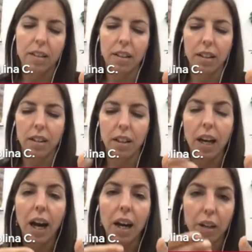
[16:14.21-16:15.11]
are
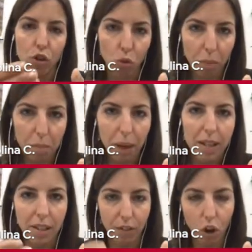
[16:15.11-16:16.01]

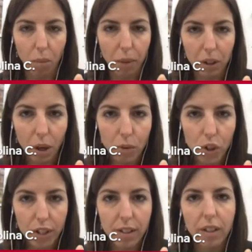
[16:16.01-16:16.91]
supermassive compact
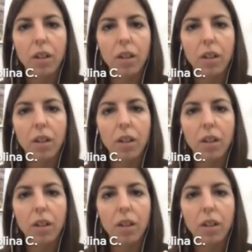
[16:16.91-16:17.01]
objects